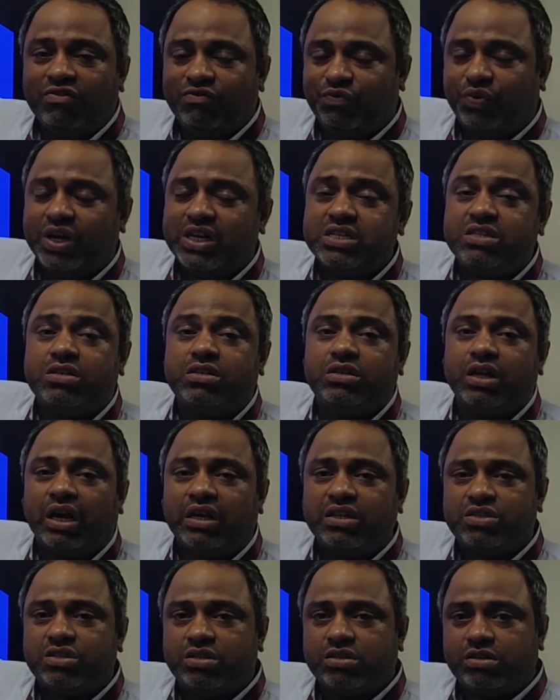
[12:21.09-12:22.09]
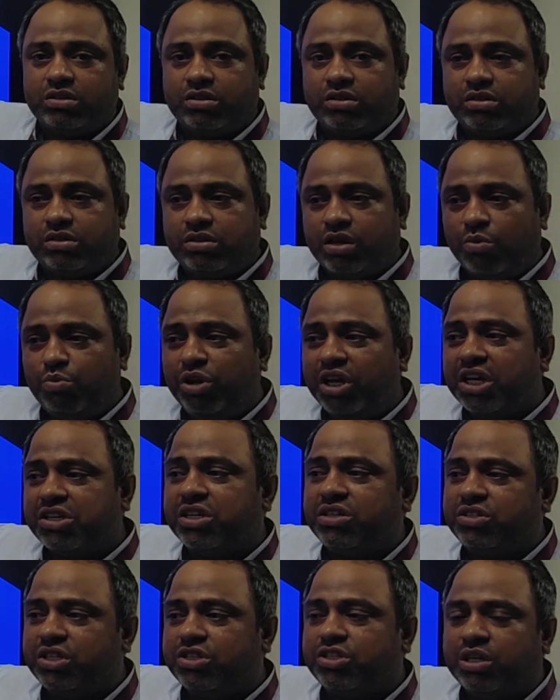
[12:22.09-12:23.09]
Once the
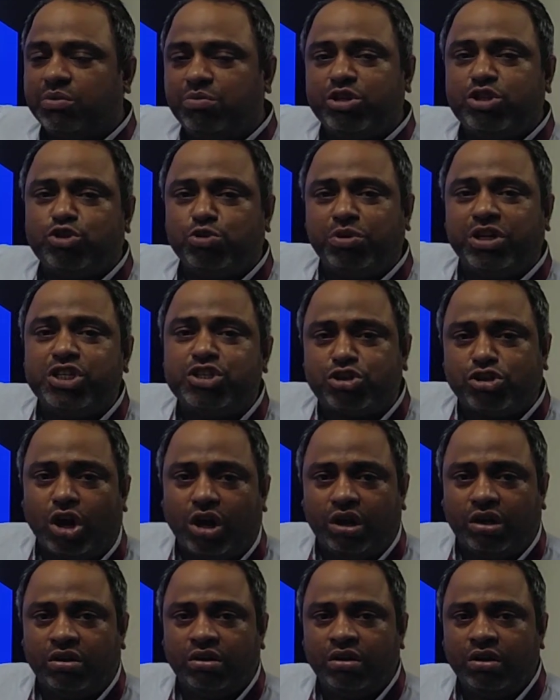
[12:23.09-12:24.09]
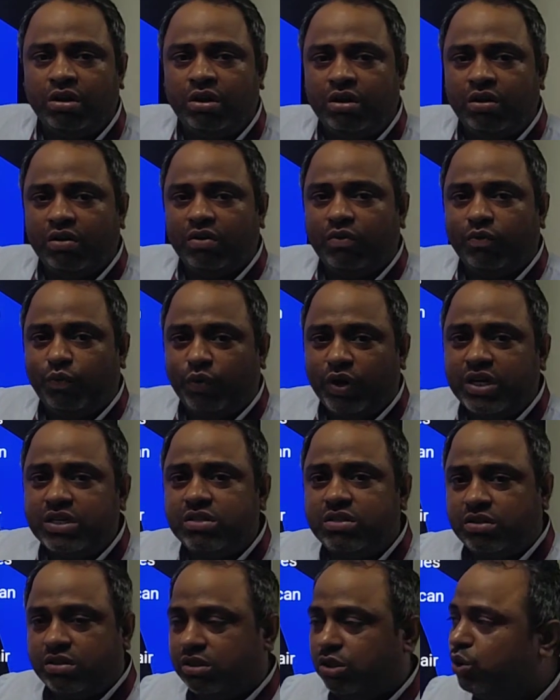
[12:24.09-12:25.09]
communication system is to be installed,
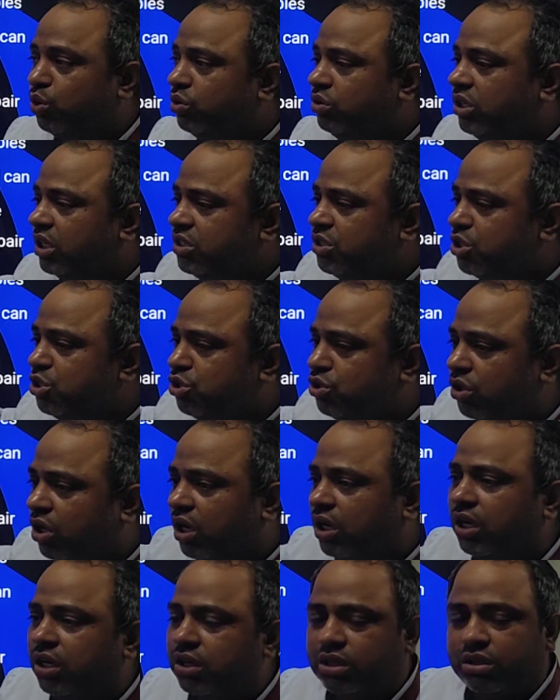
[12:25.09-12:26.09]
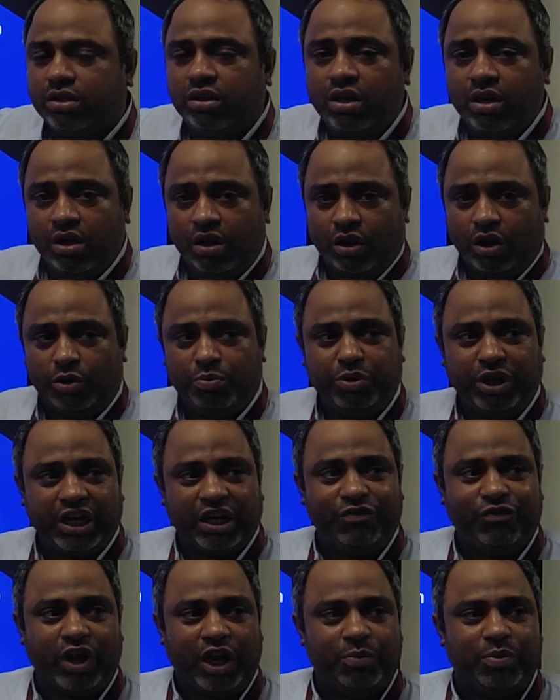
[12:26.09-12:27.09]
once you just install an
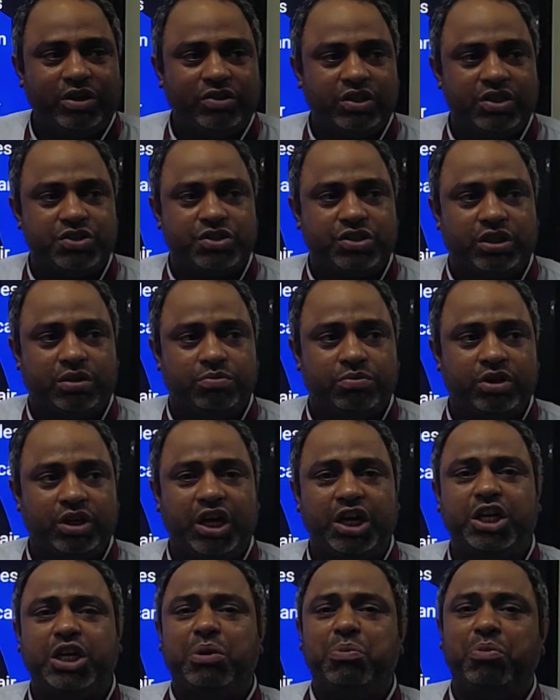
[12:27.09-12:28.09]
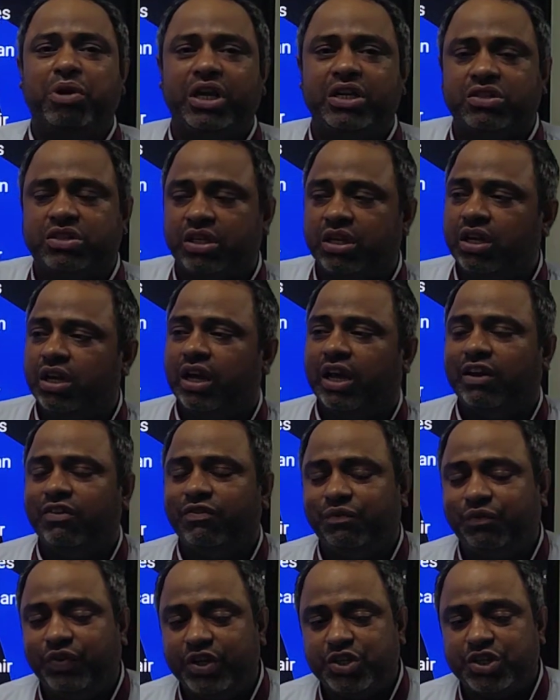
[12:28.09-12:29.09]
optical fiber system, it means
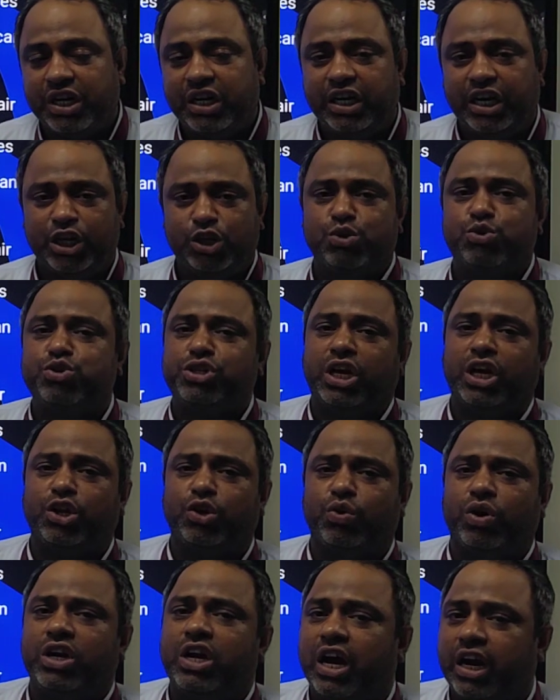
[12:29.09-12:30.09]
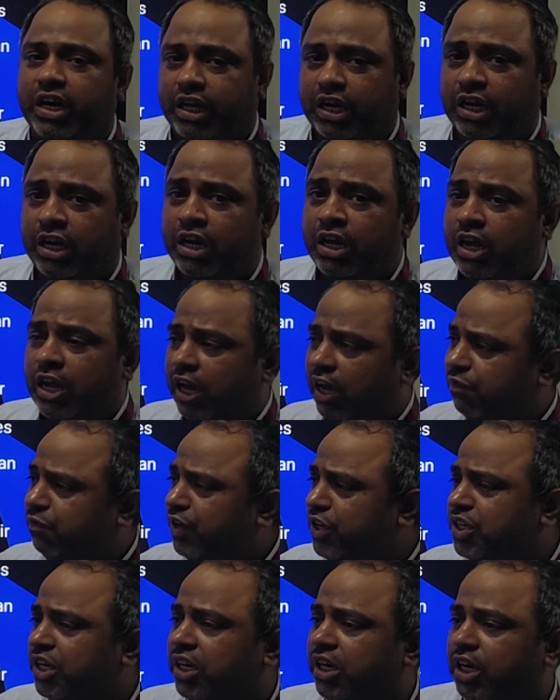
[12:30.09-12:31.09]
efficiently you share your data,
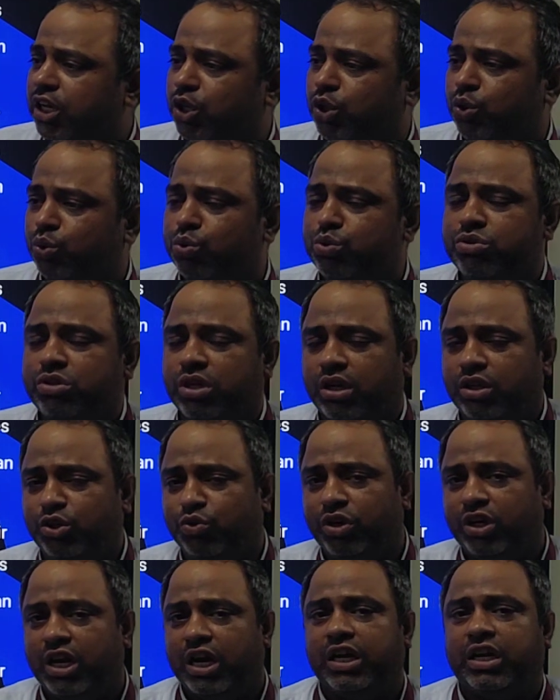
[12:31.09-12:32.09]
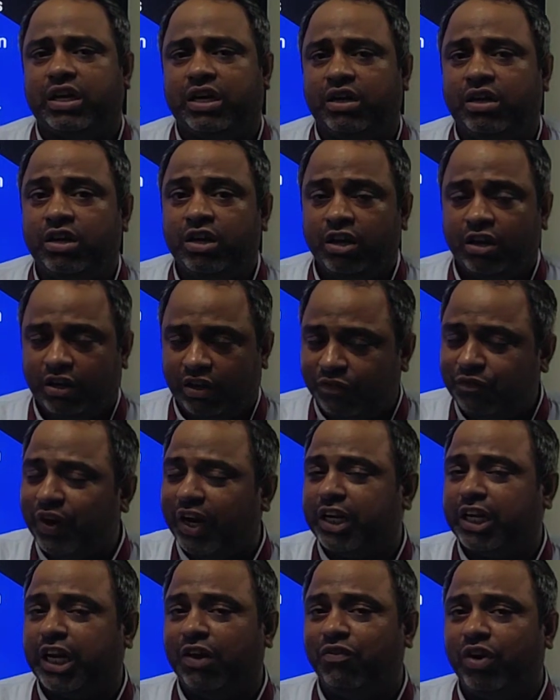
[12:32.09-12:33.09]
efficiently use your data
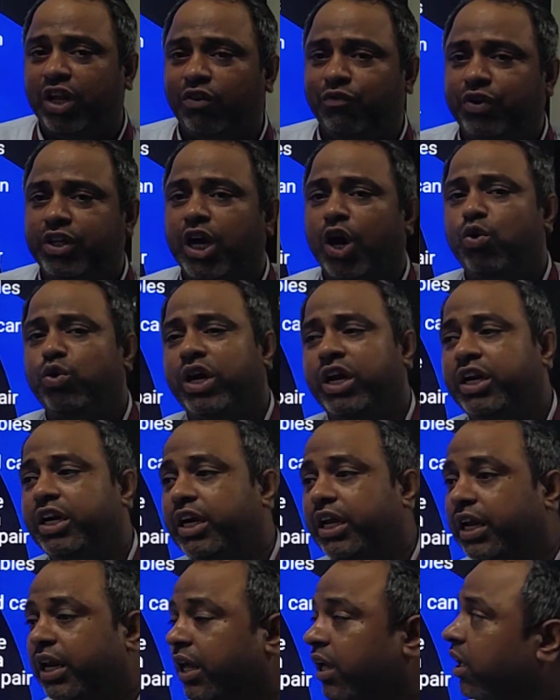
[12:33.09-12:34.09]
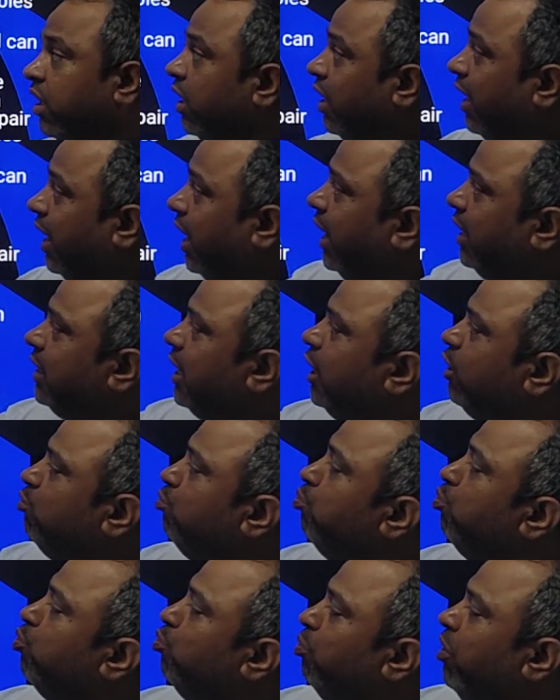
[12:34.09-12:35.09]
effectively without any delay. At
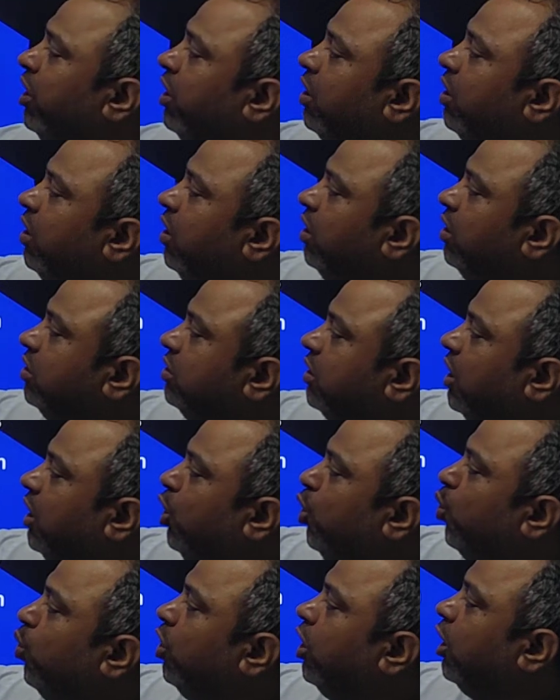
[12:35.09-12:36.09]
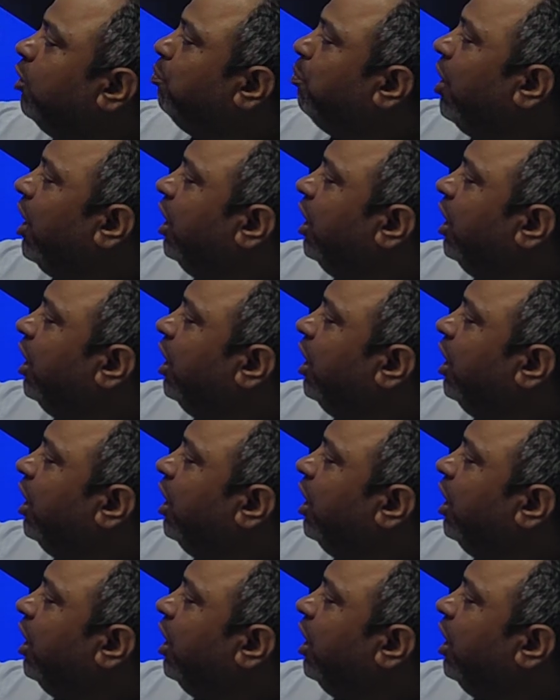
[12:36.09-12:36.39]
that moment, the longer